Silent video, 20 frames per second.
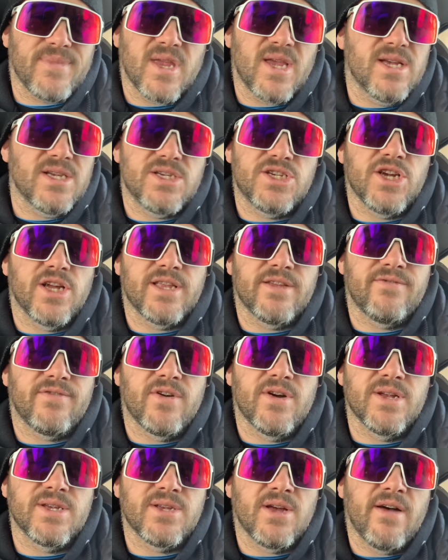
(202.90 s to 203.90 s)
shut the
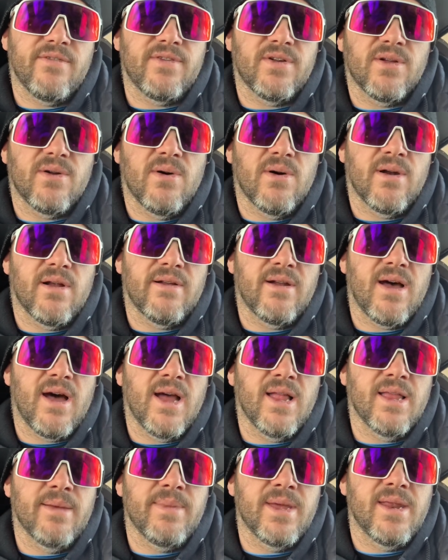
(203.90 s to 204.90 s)
furnace off. It'll go out on
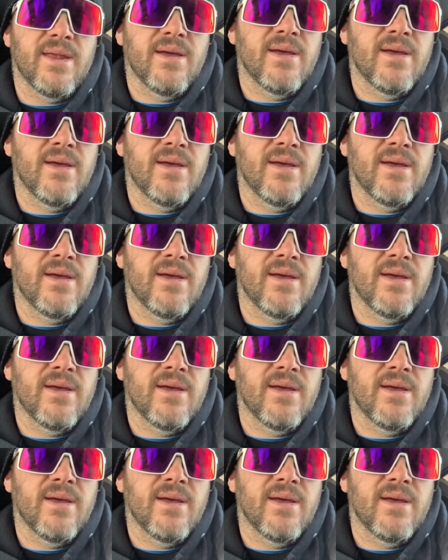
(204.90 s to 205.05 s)
high limit,